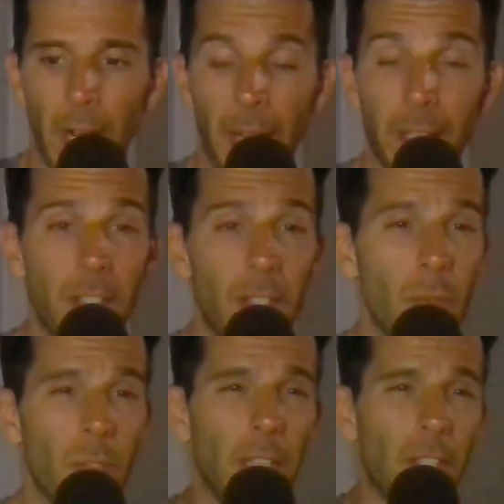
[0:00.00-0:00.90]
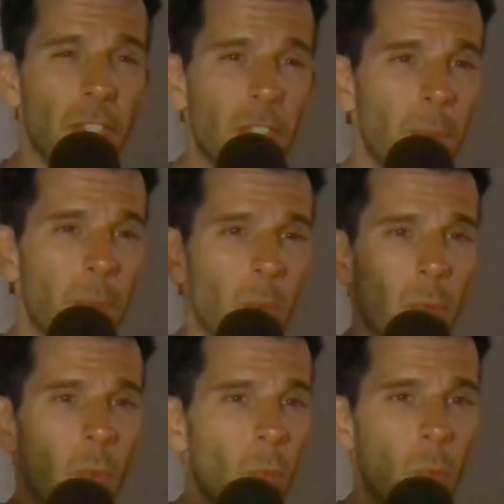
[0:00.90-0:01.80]
I like to use like just some
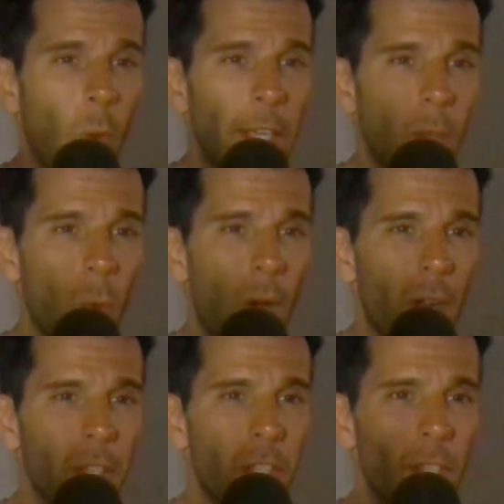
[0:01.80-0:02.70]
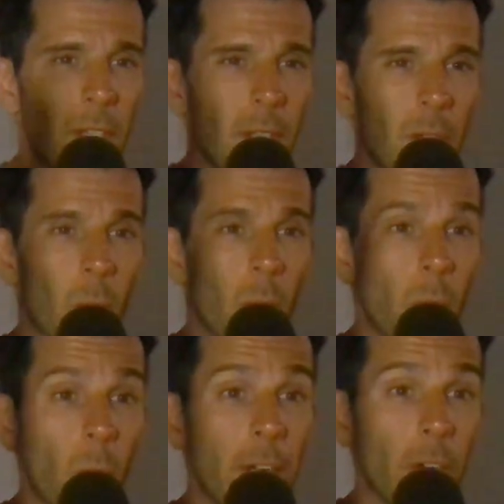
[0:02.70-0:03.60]
white gouache
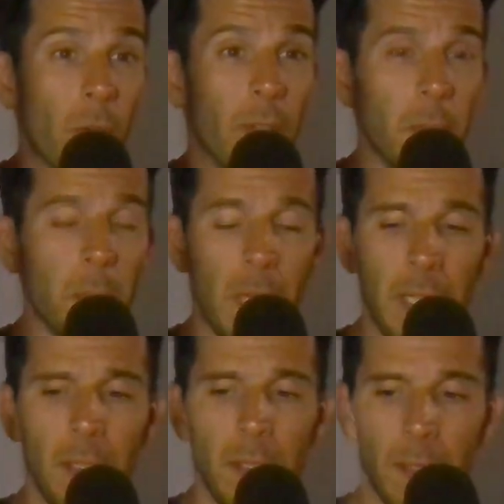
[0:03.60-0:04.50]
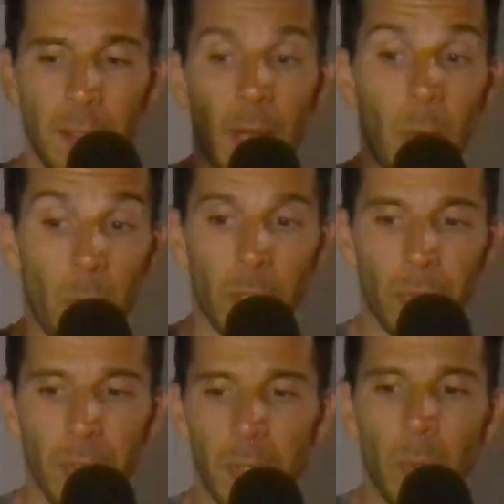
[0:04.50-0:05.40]
or white acrylic paint. That
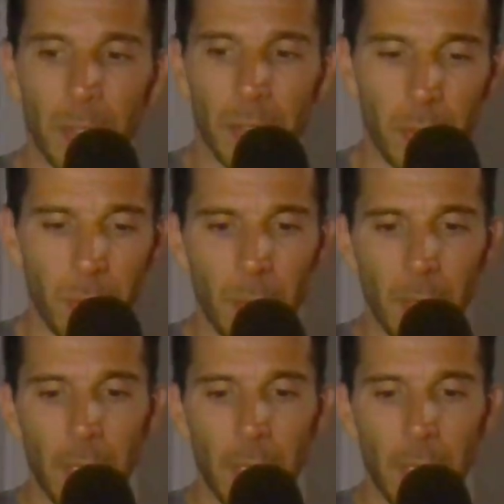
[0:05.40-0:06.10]
works really well too.